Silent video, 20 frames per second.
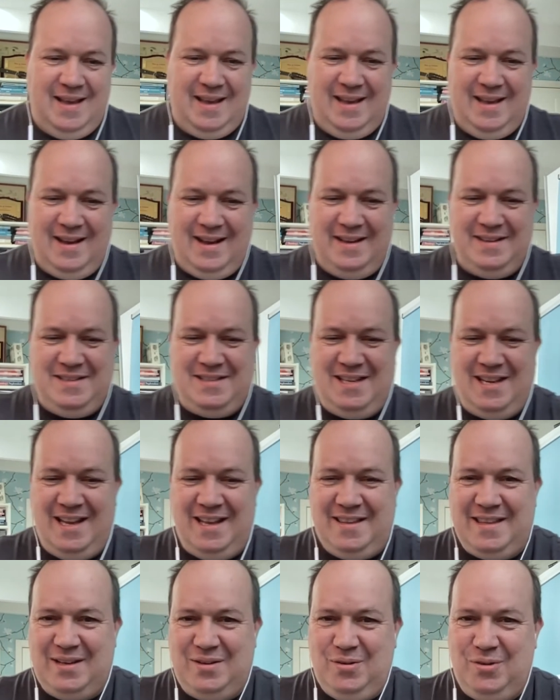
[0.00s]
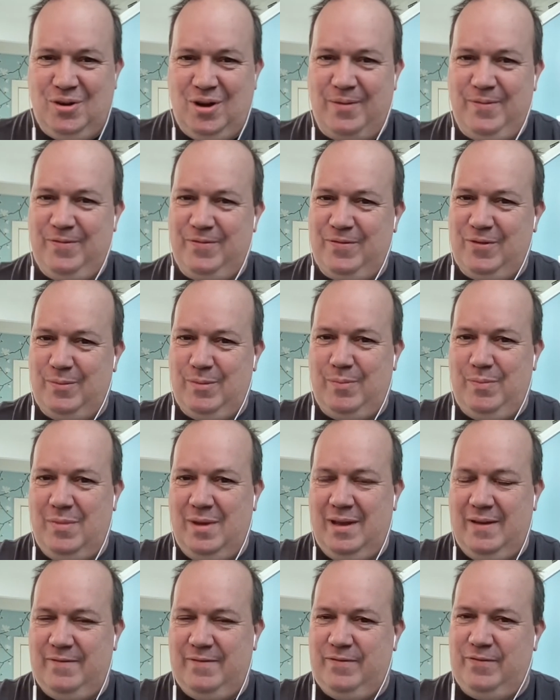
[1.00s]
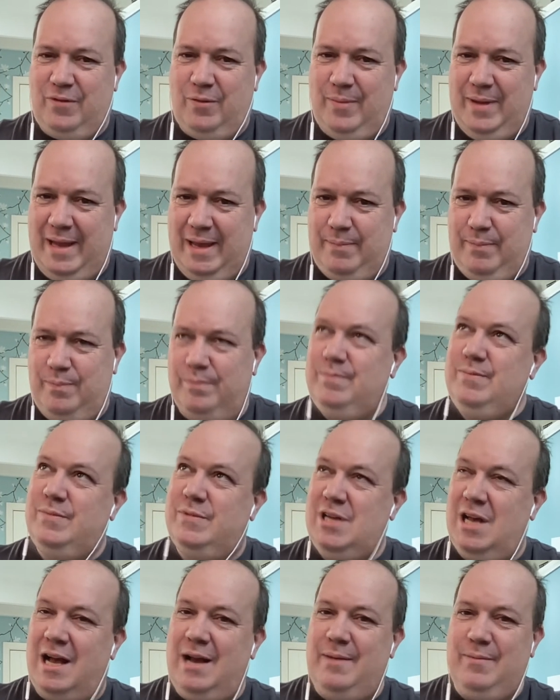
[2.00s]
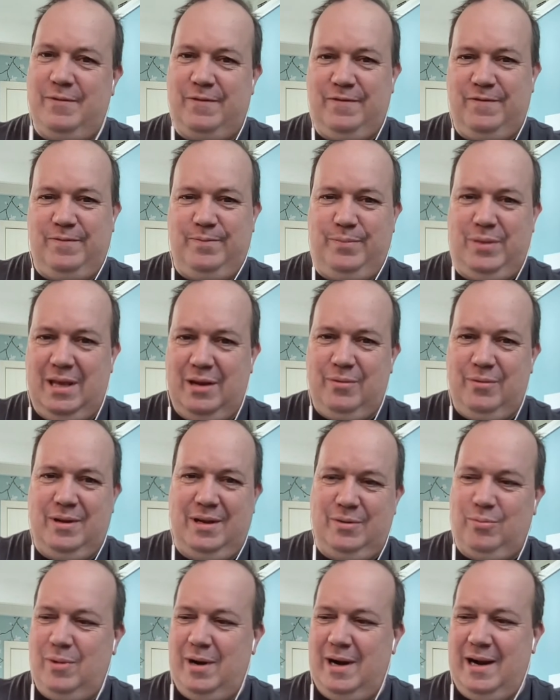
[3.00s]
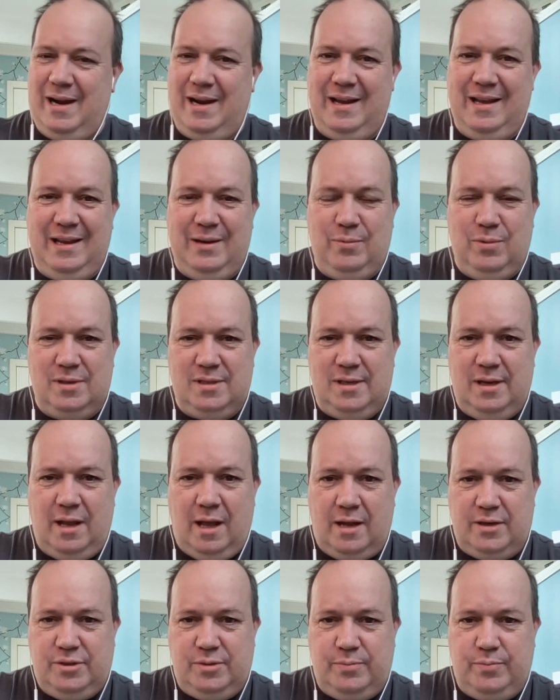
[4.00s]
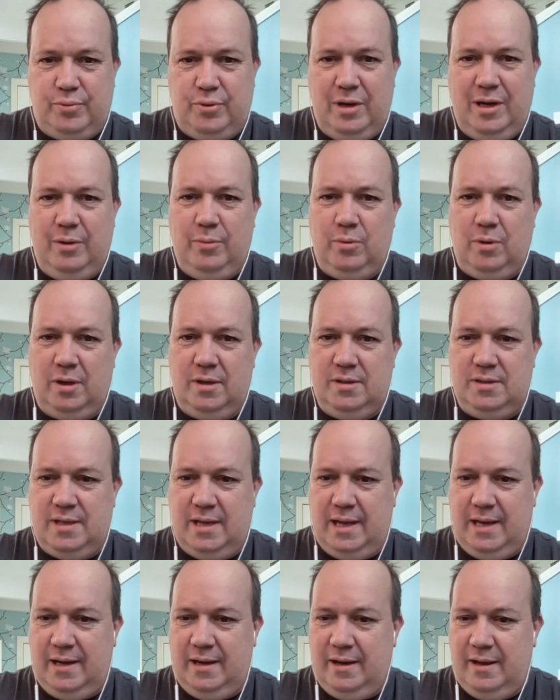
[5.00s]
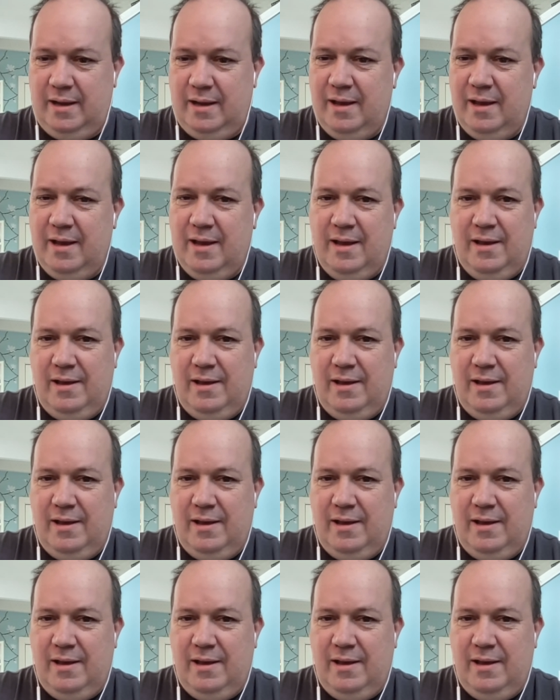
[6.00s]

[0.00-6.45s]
I take that you come from a from a time of period where it was larger print runs and uh,